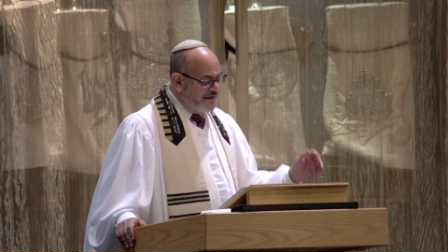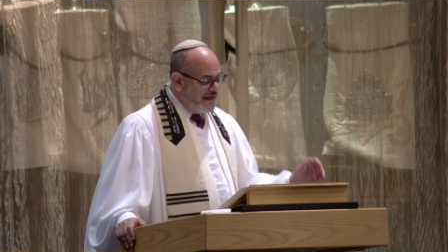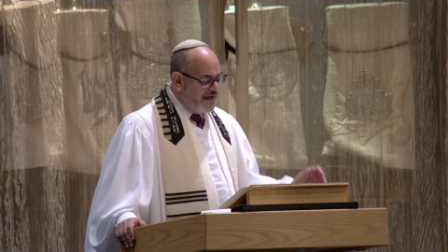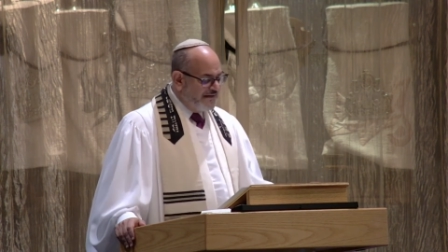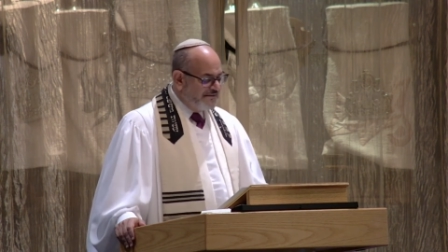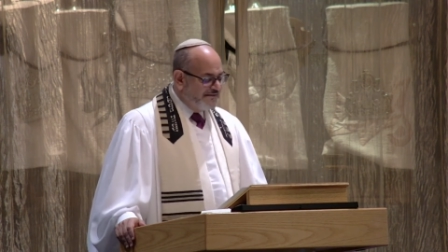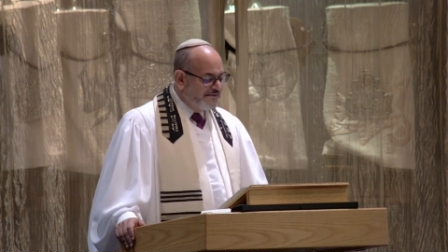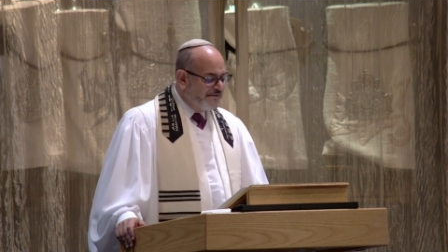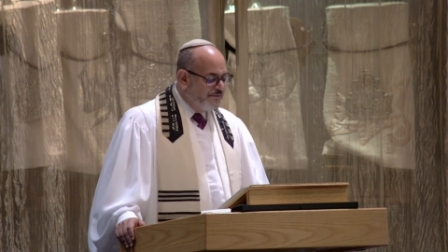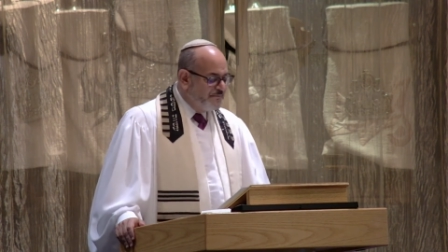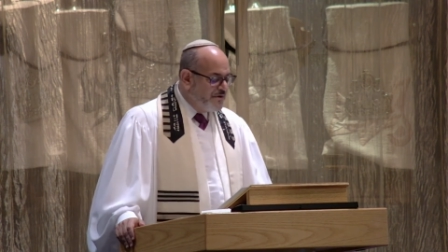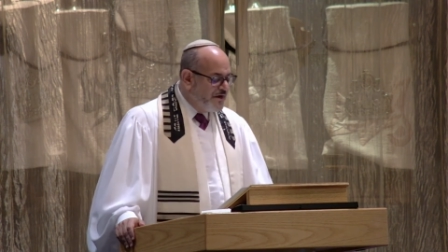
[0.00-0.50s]

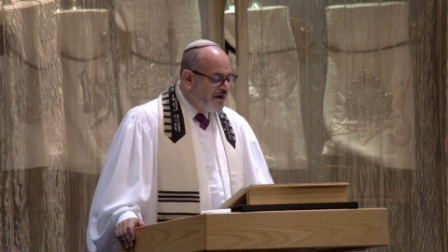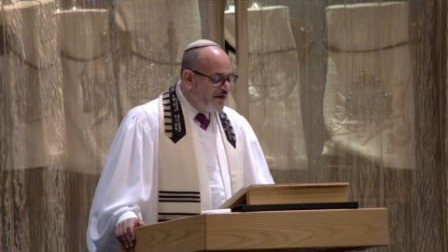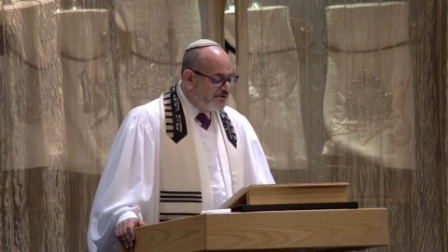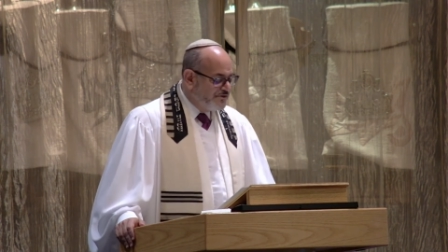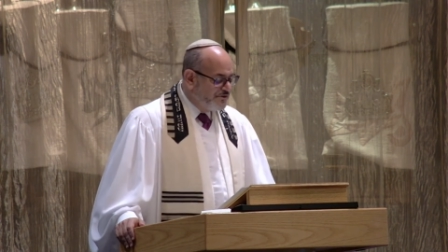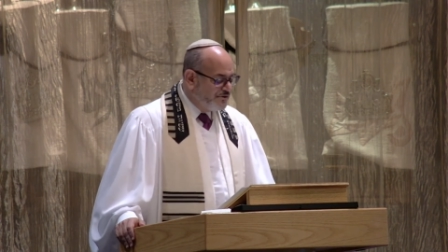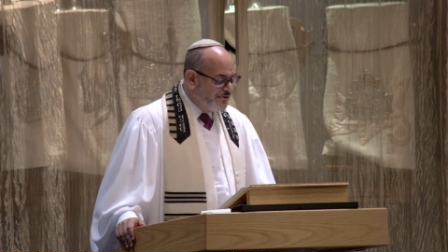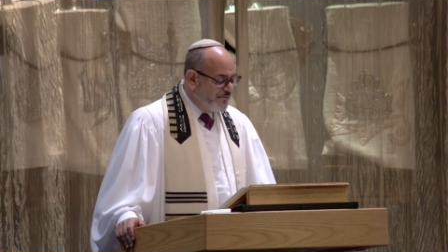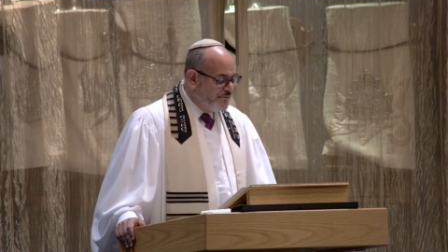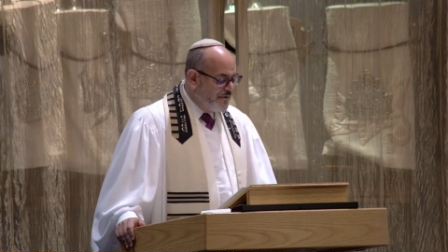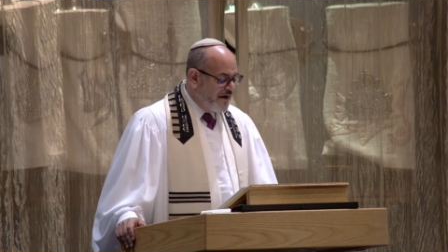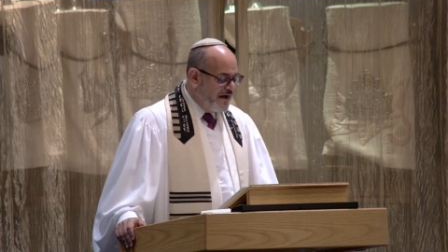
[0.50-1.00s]
at
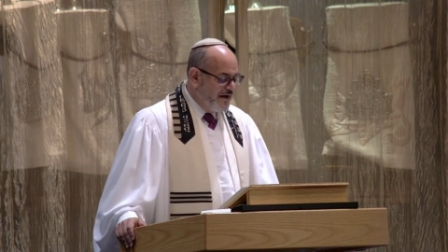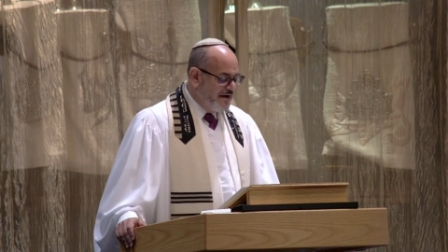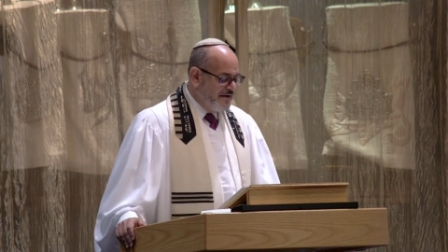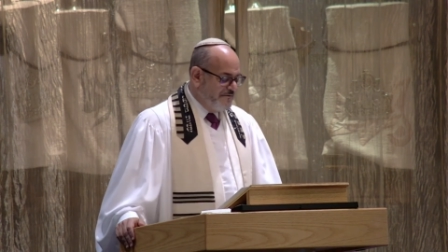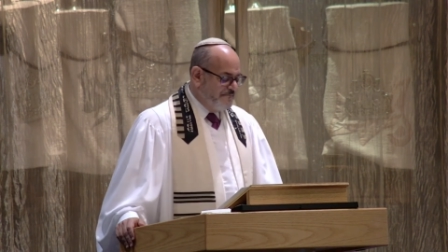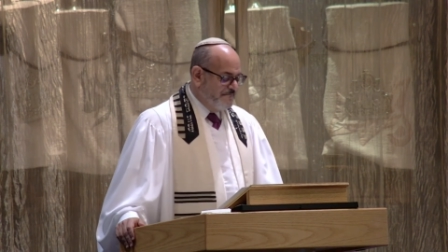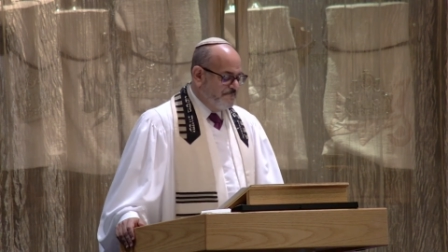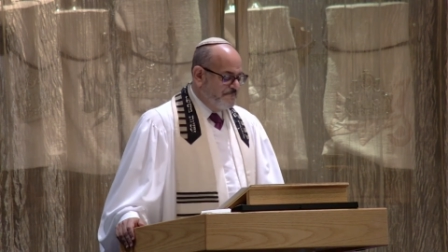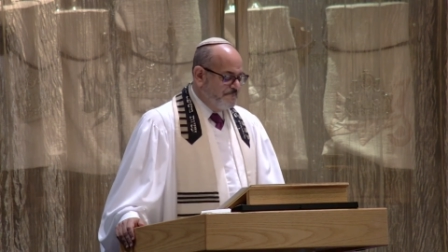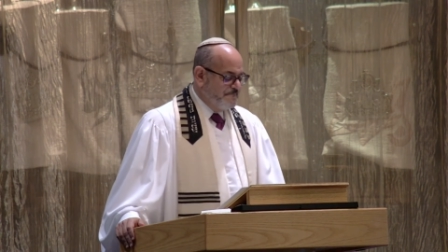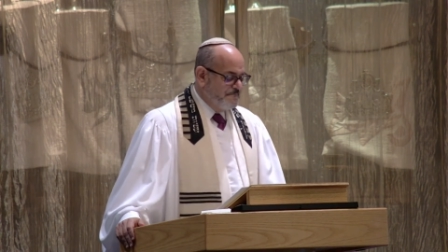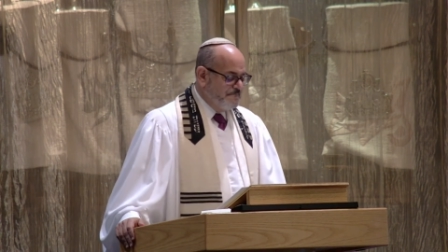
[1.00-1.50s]
Simchat Shabbat,
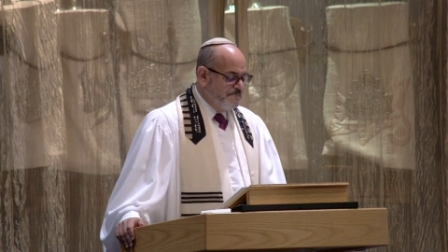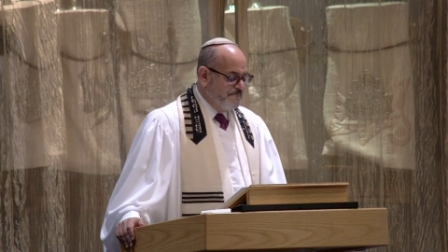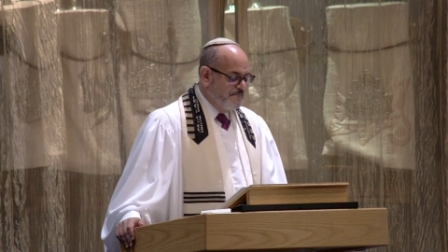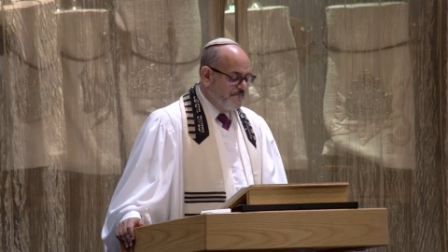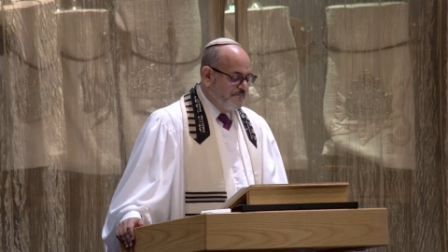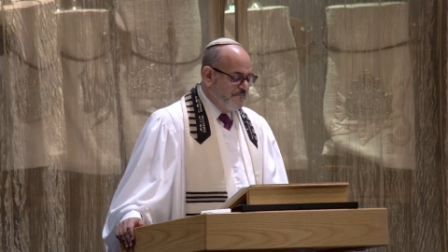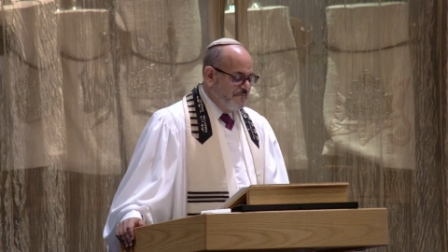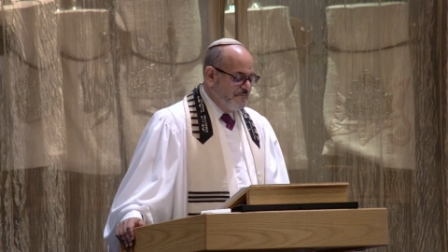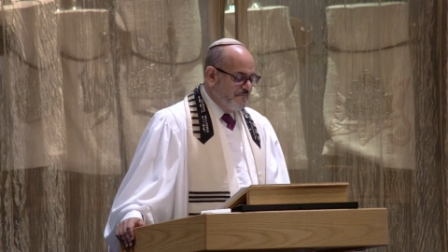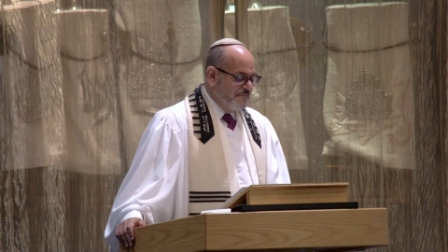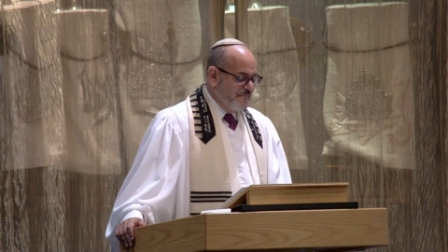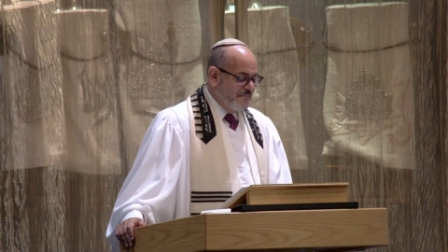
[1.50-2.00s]

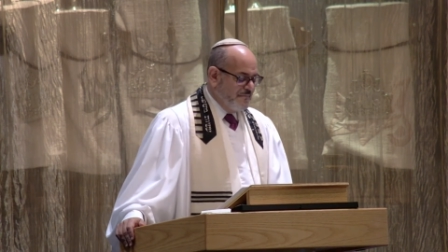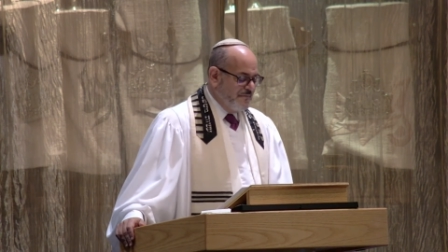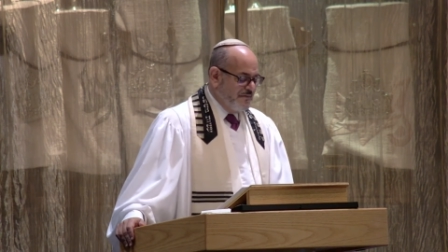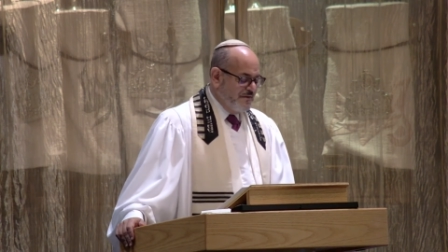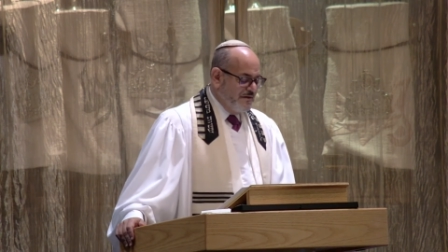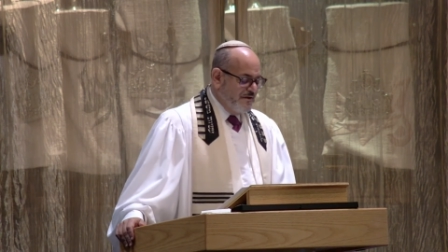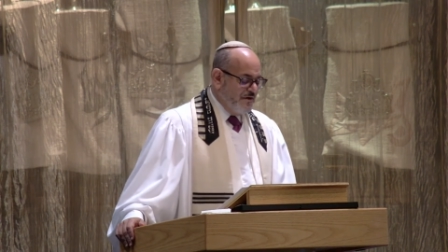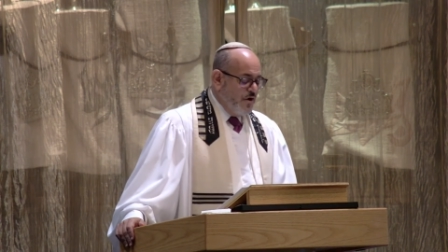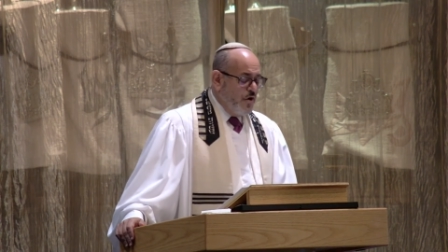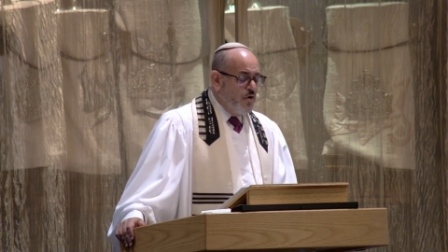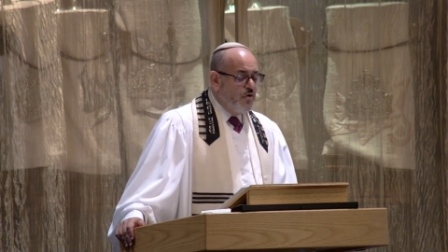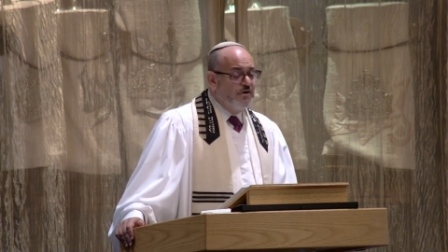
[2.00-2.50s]

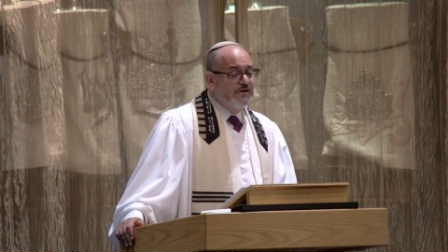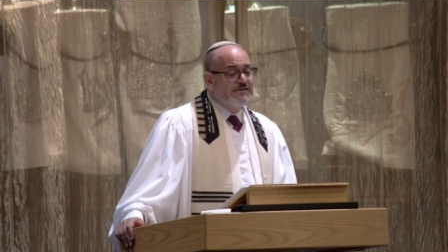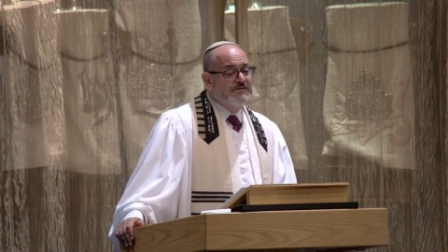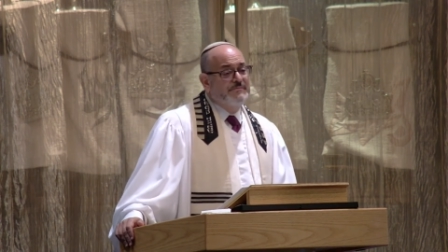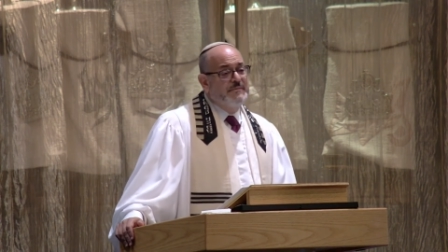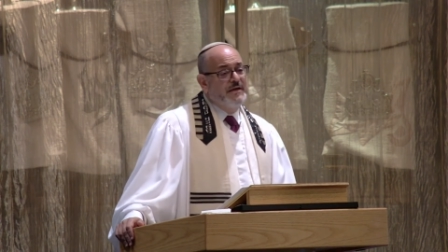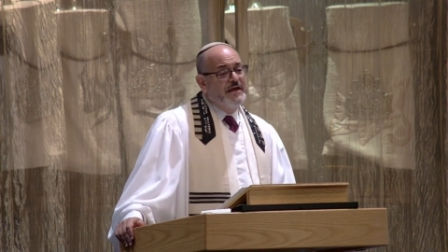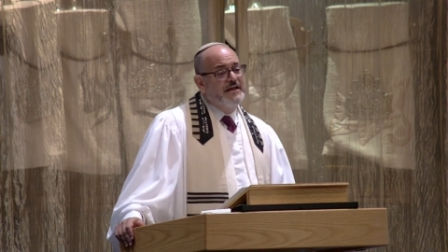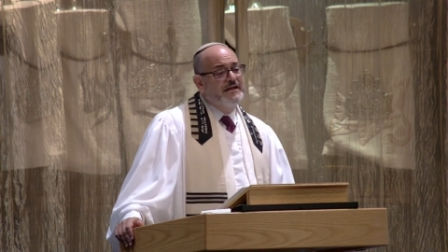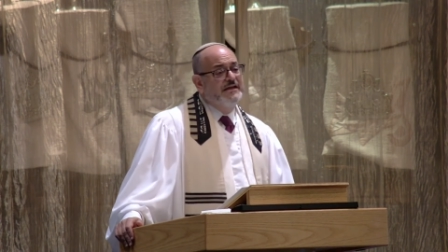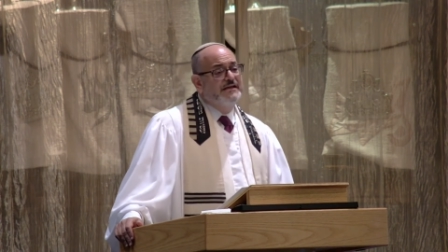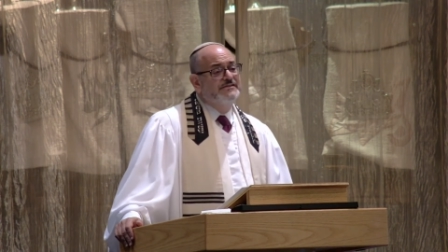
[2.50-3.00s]
or as
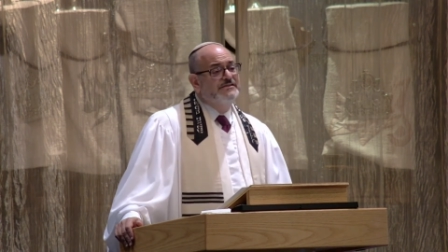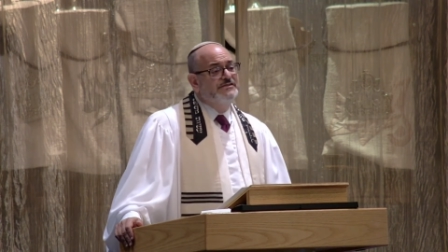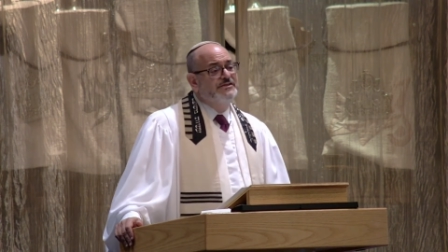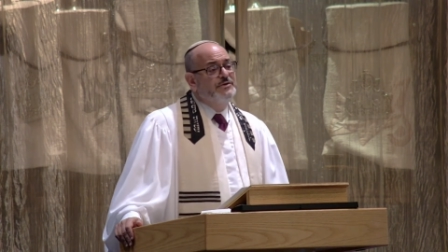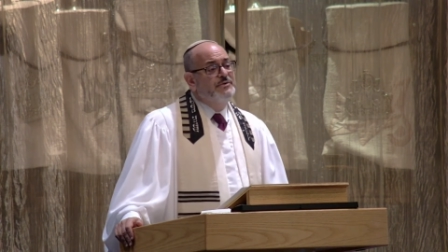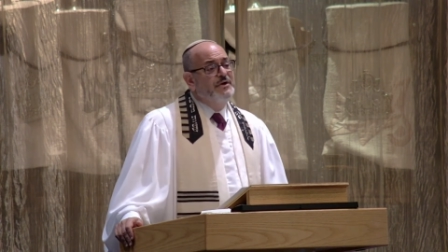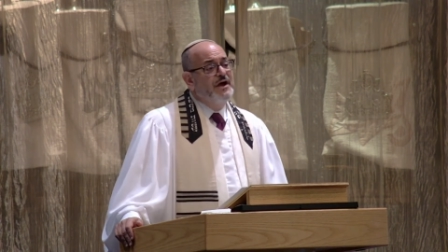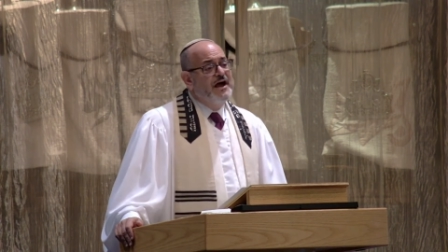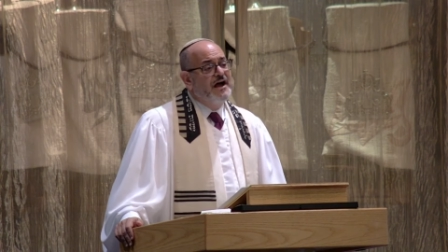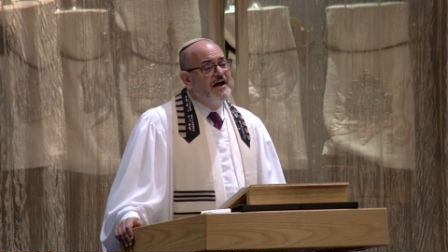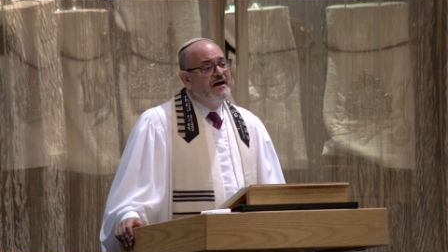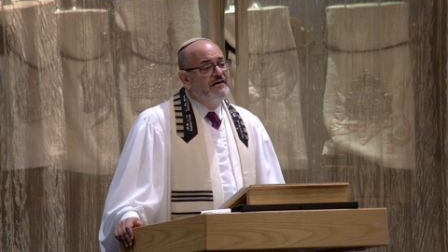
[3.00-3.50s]
many as you
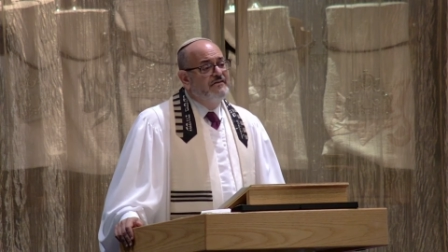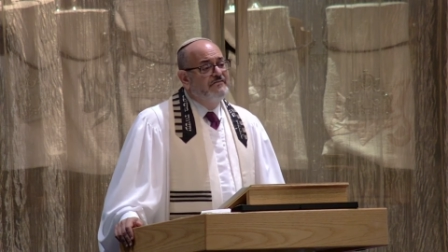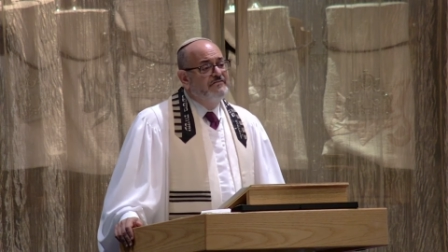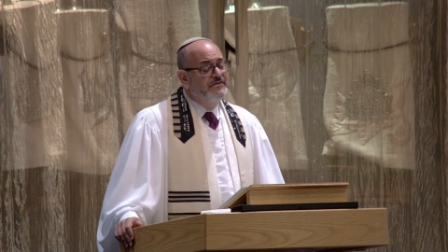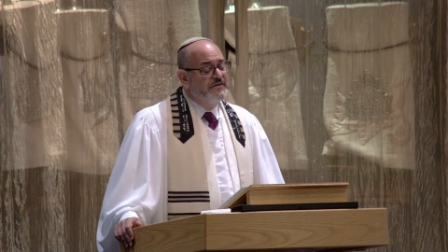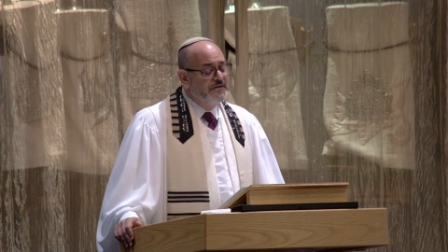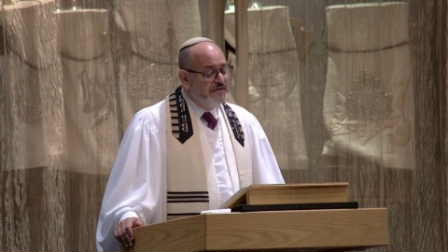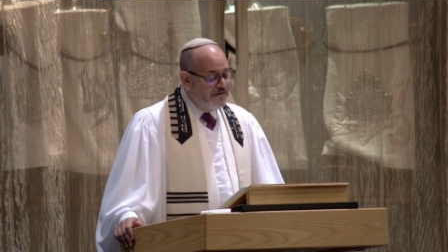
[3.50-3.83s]
have